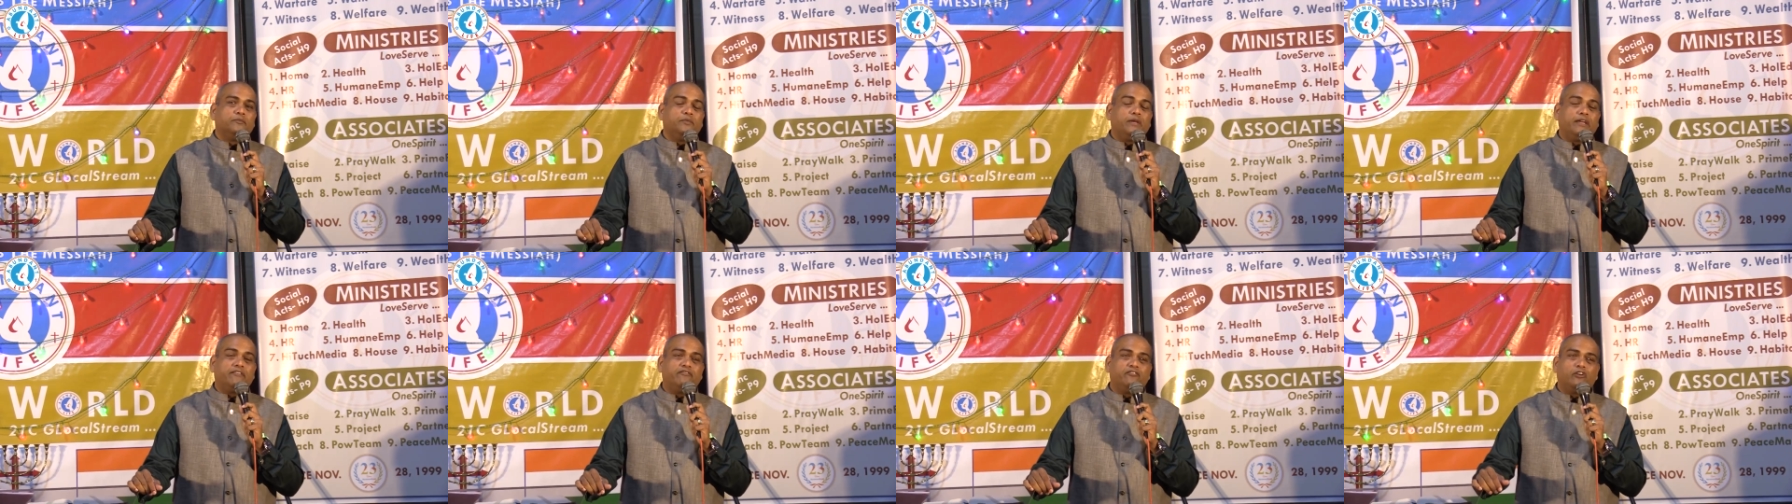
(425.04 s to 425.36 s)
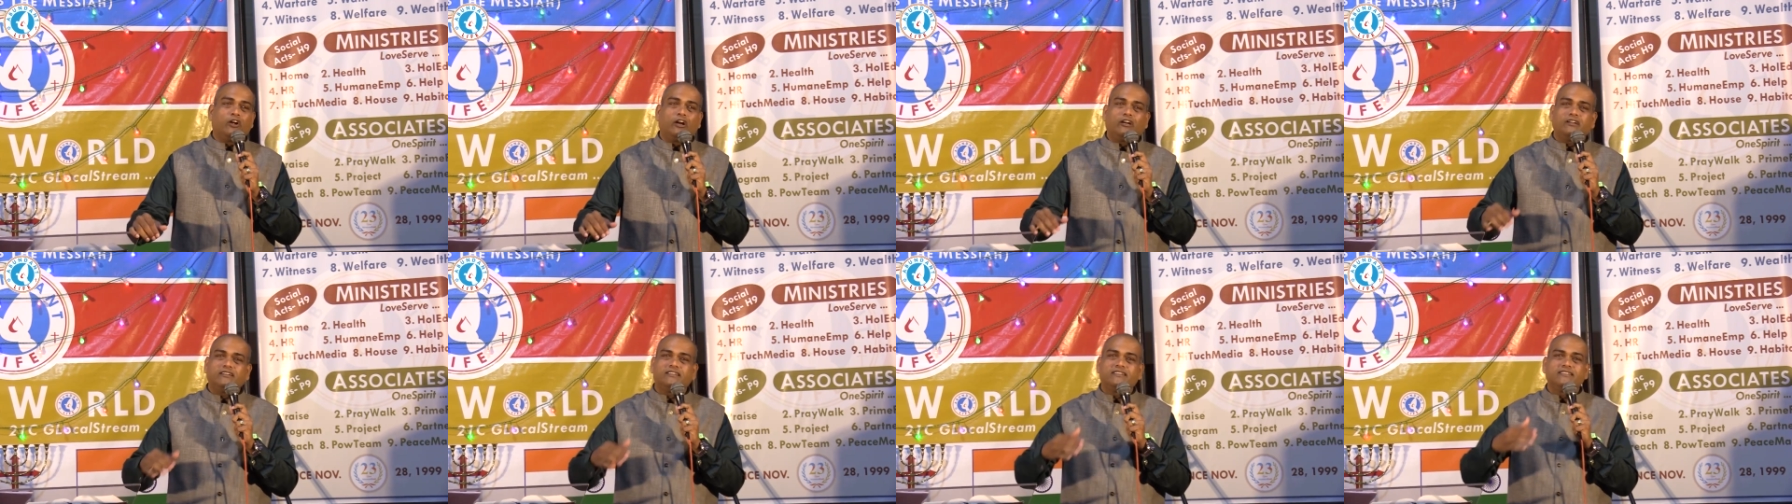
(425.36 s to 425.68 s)
we have
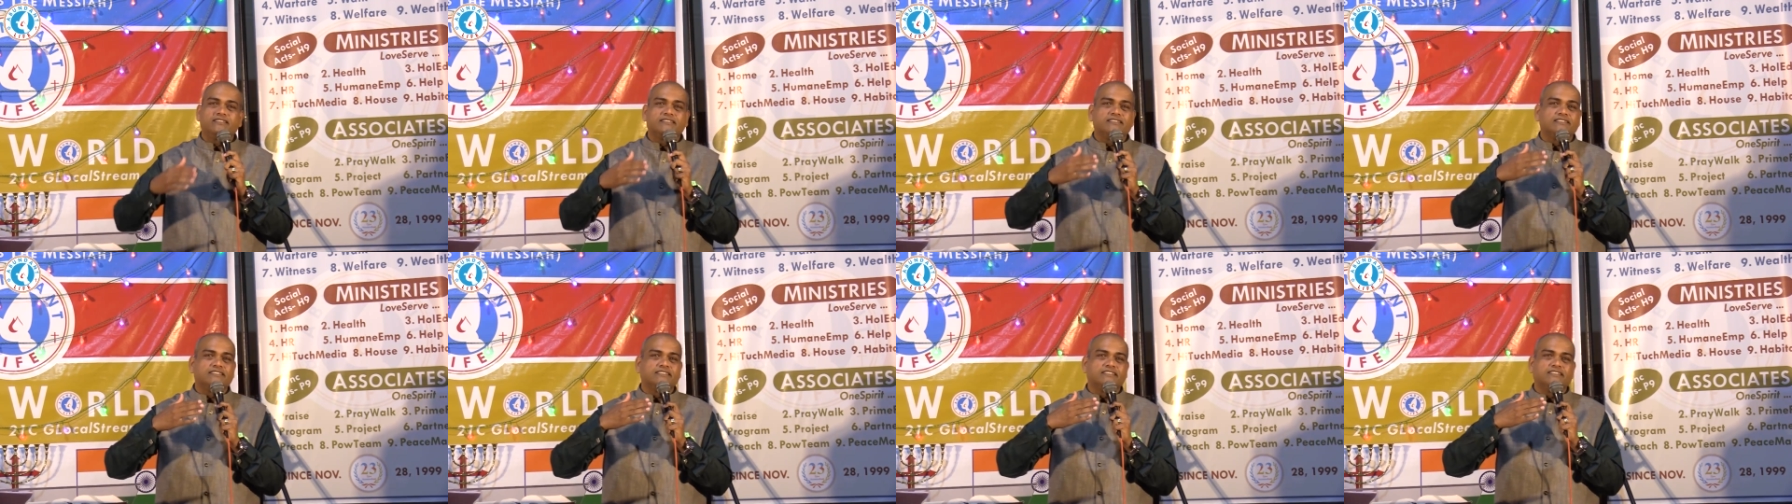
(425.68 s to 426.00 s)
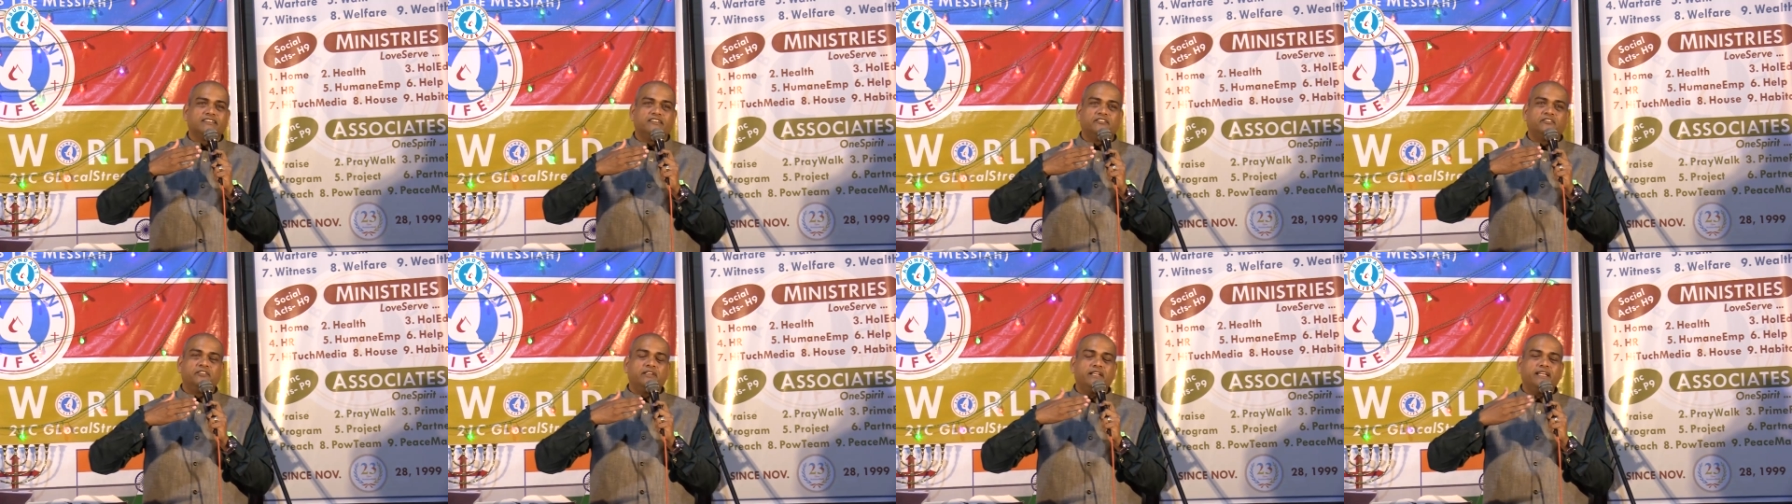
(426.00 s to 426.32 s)
not
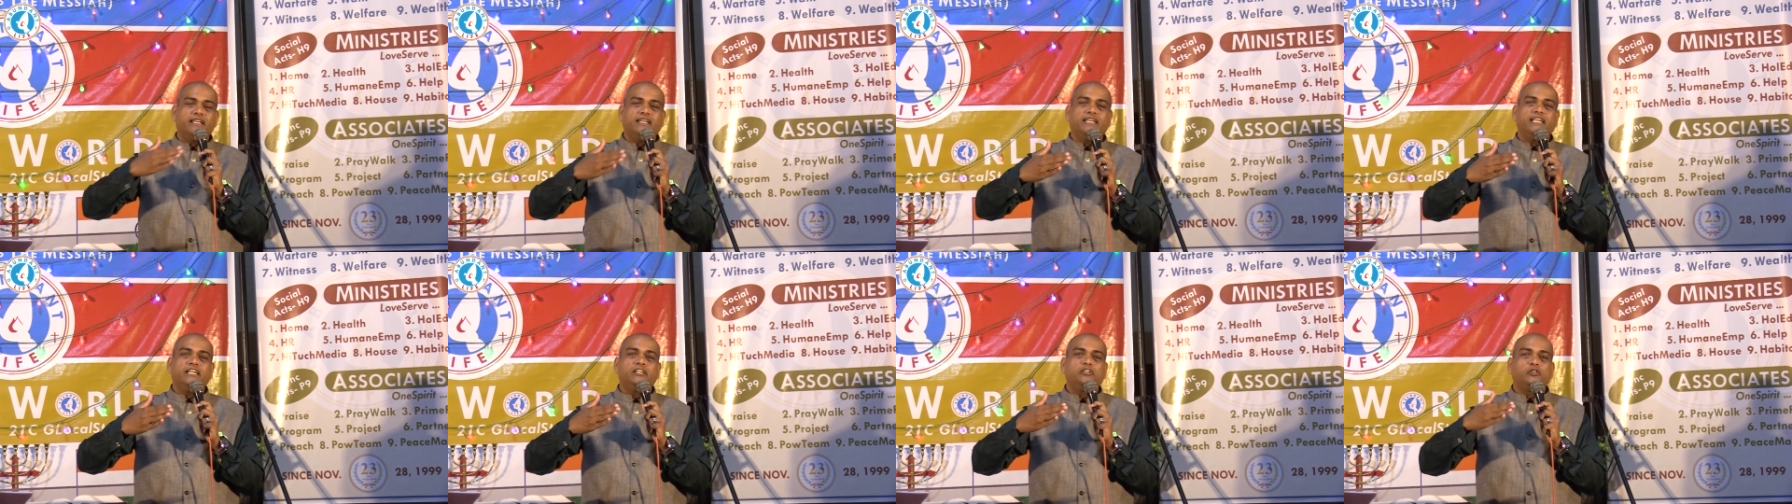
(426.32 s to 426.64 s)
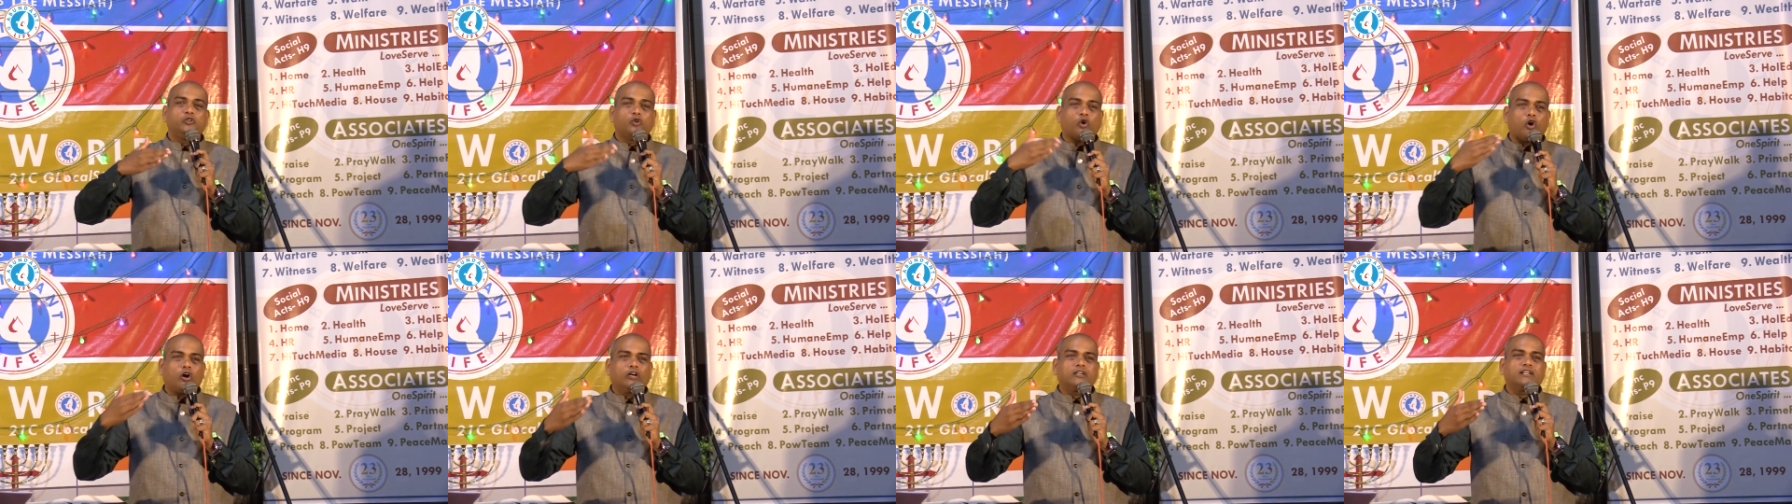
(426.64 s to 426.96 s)
really
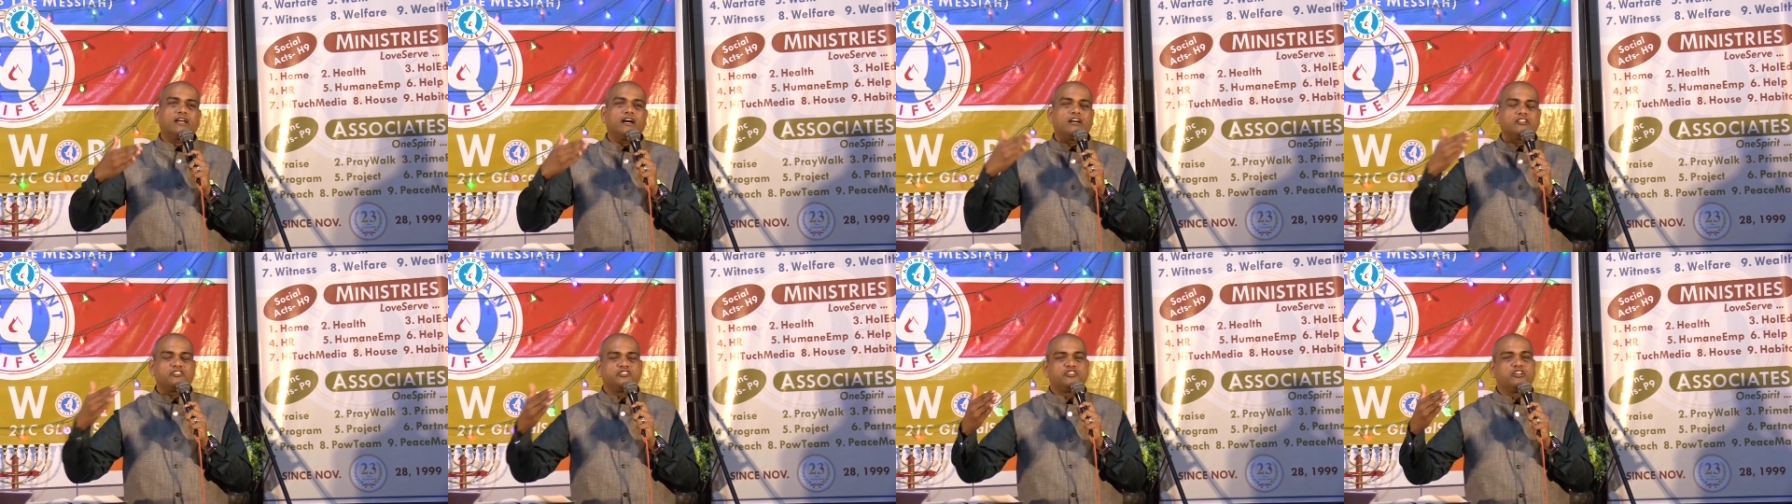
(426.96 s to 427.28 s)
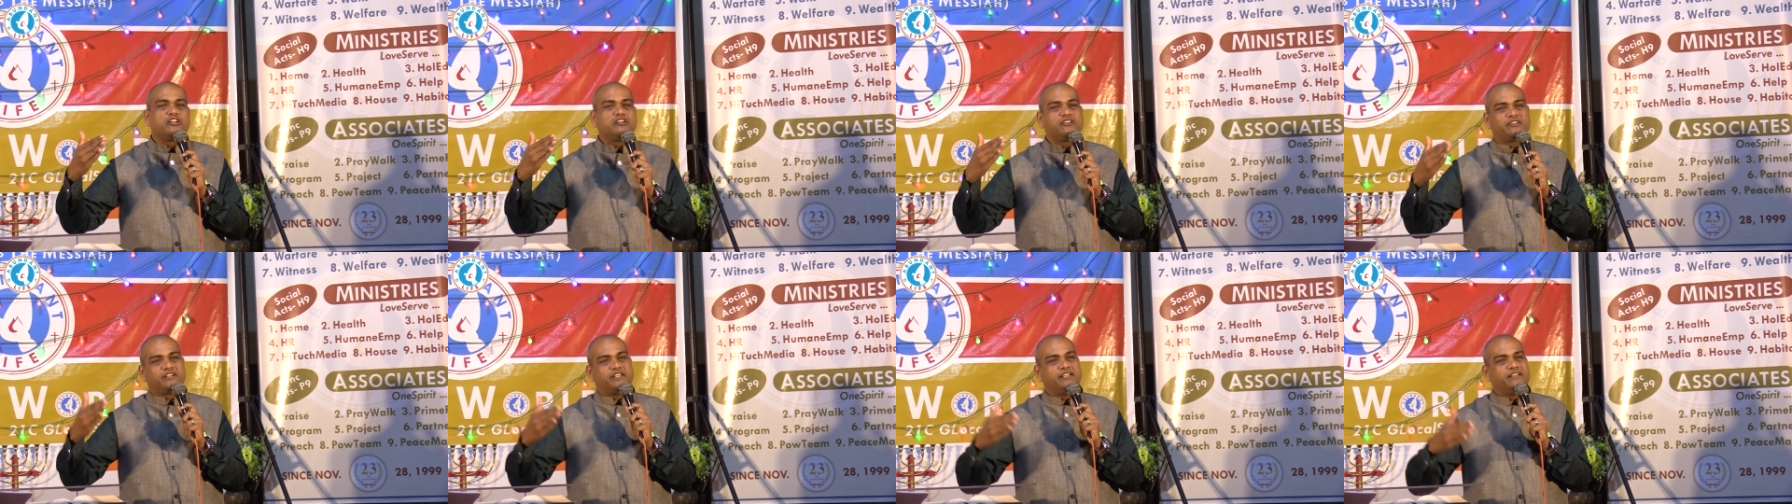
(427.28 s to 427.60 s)
taught our
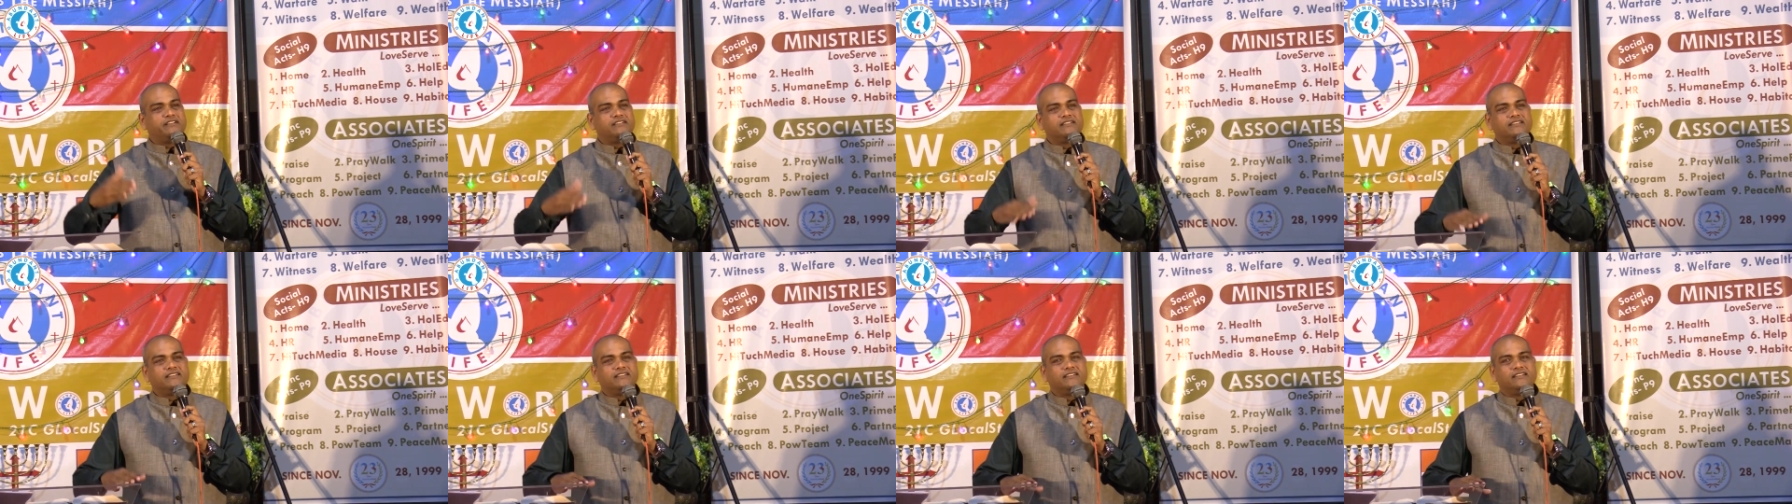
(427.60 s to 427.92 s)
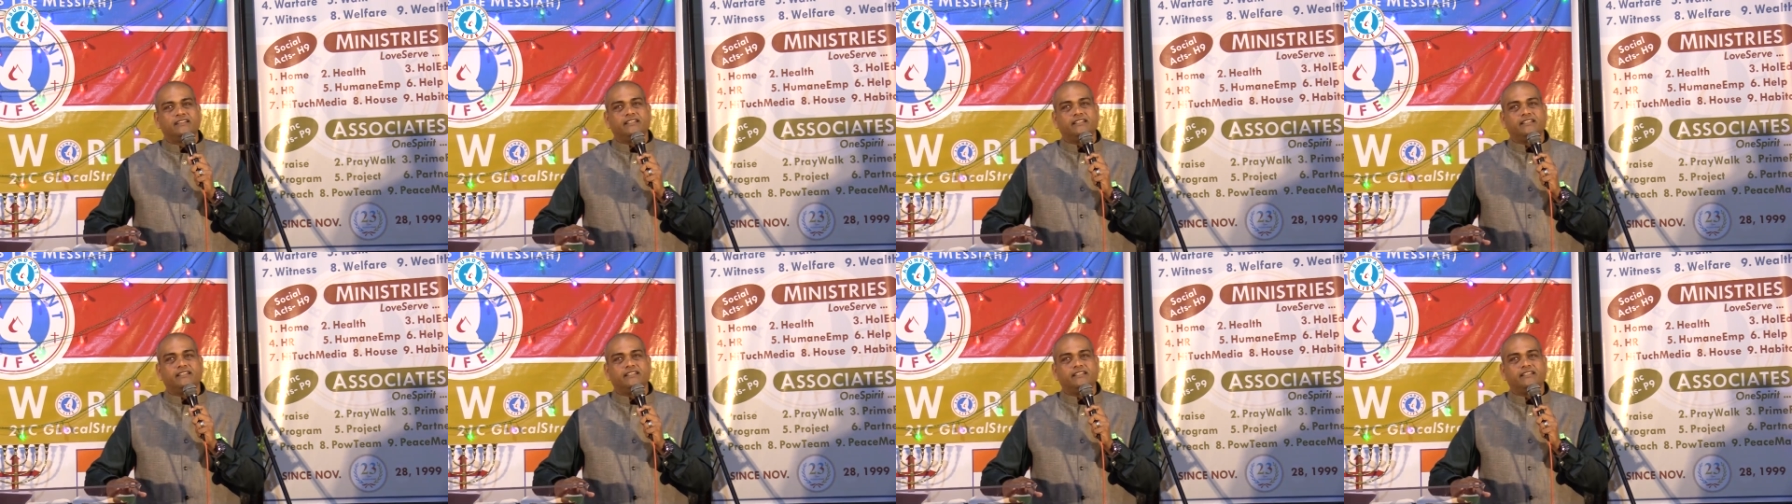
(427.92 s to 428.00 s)
children